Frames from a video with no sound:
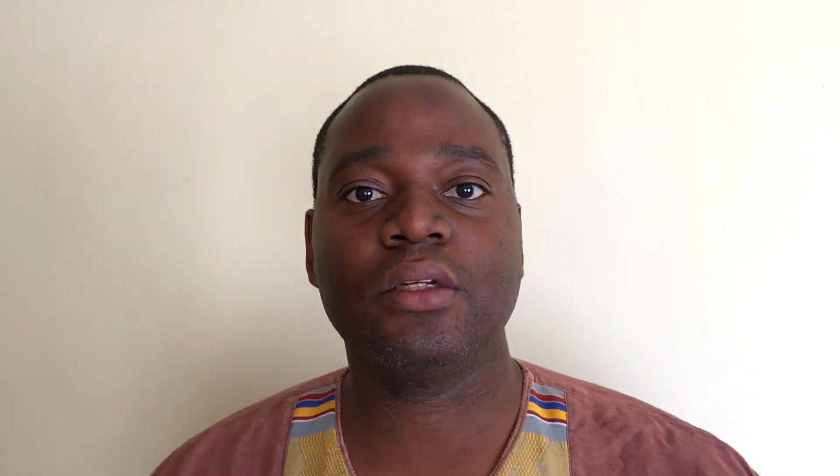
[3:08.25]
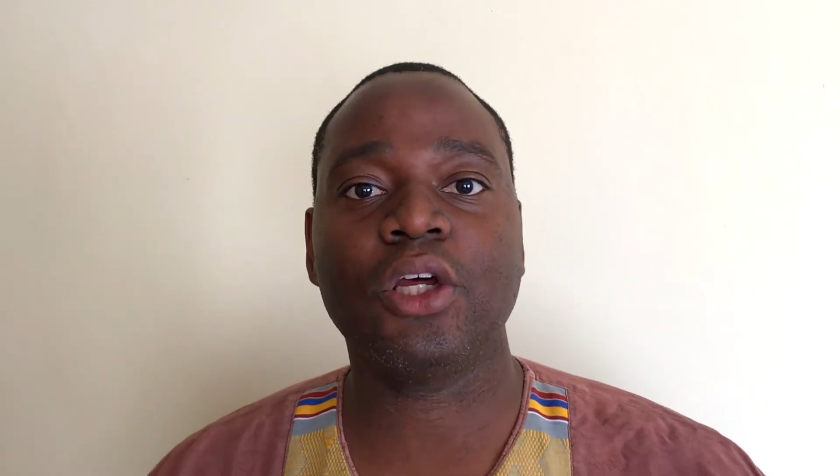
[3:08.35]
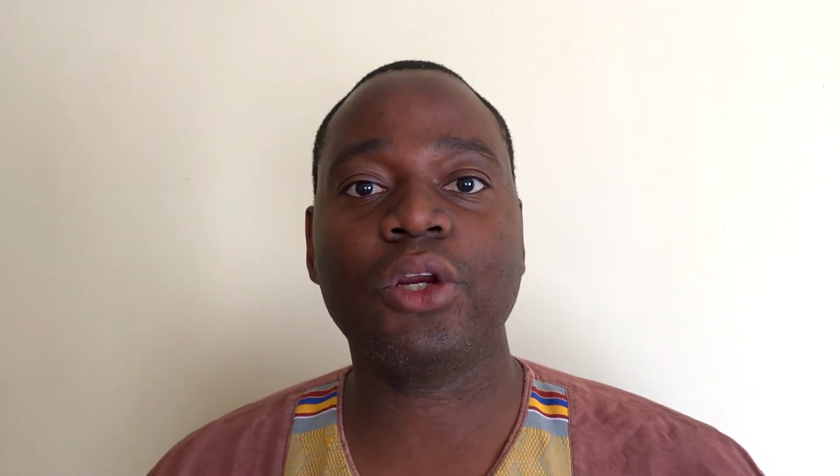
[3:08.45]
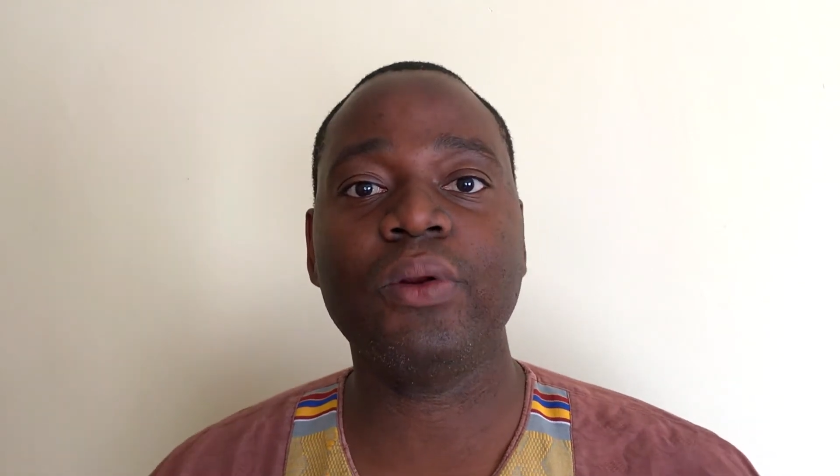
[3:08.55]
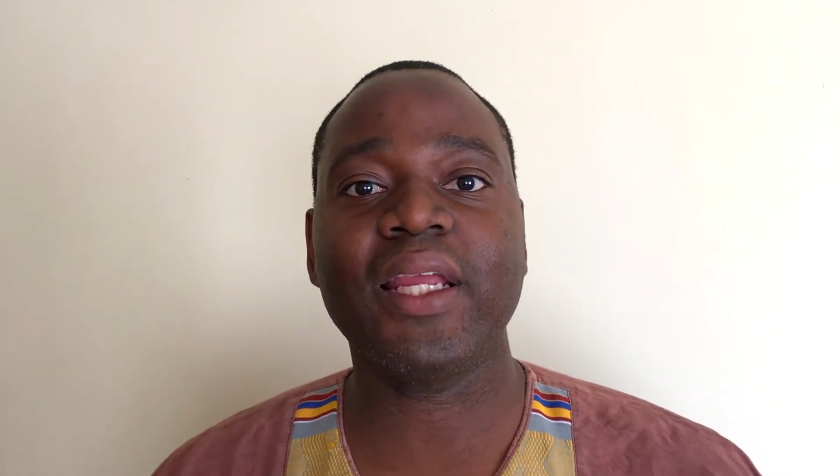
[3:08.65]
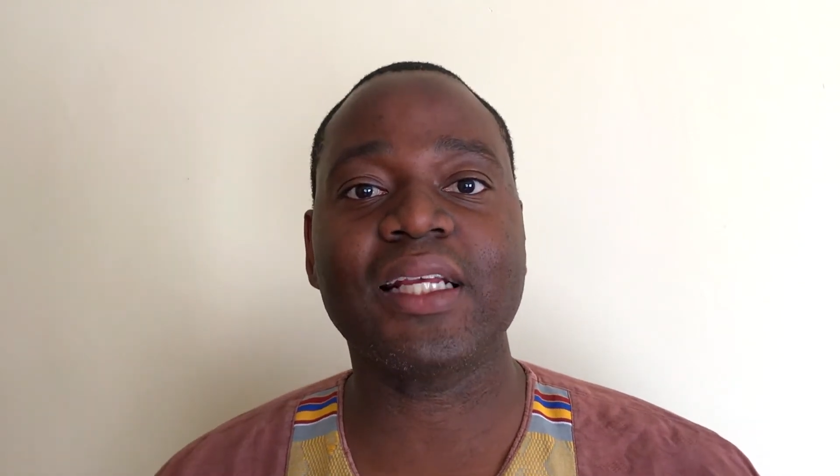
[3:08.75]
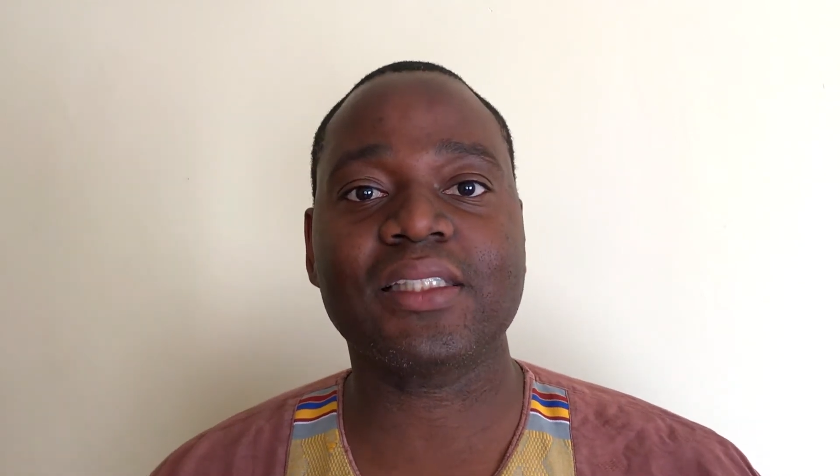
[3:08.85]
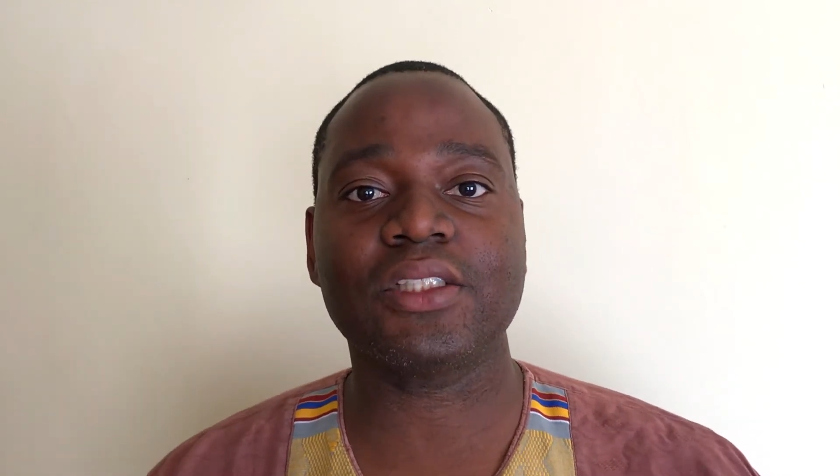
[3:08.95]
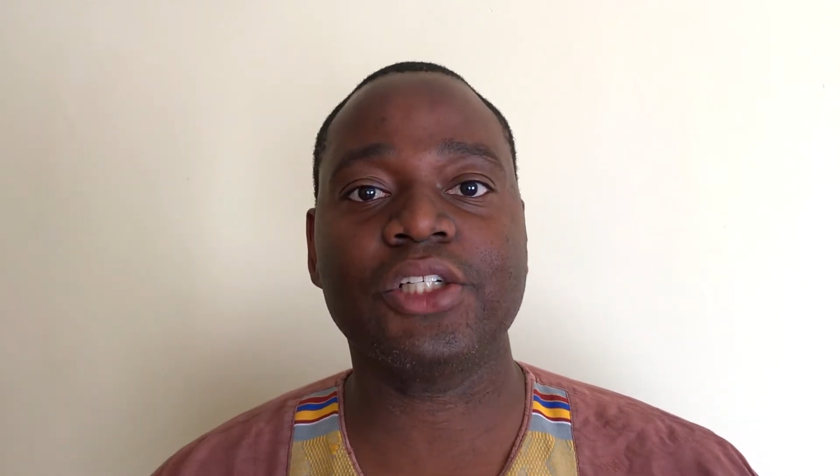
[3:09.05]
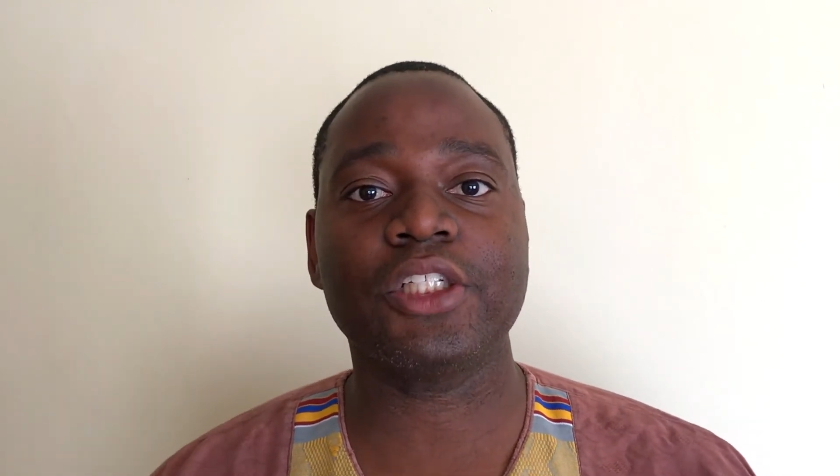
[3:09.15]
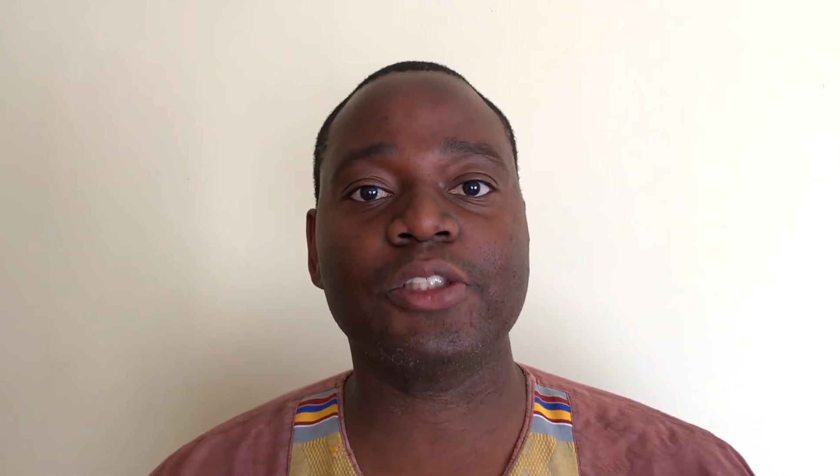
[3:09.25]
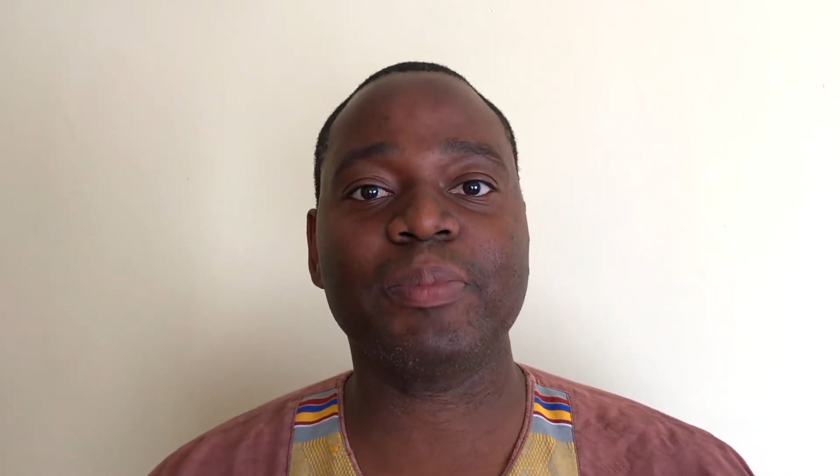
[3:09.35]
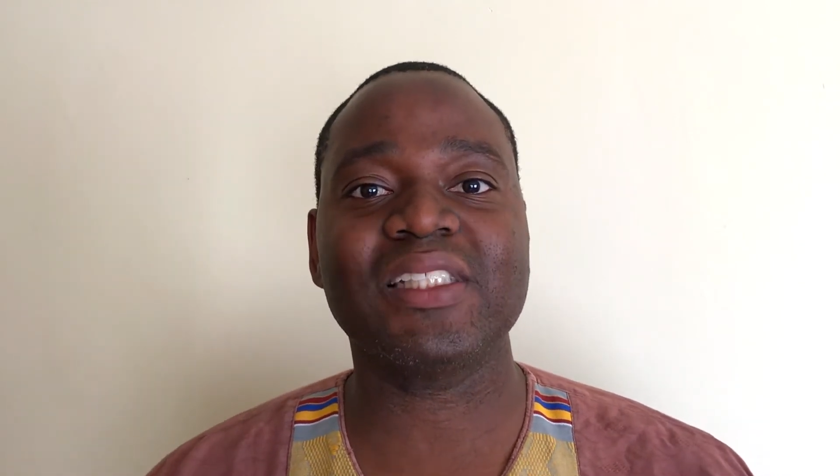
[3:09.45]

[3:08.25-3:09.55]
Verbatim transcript: Not only has the church been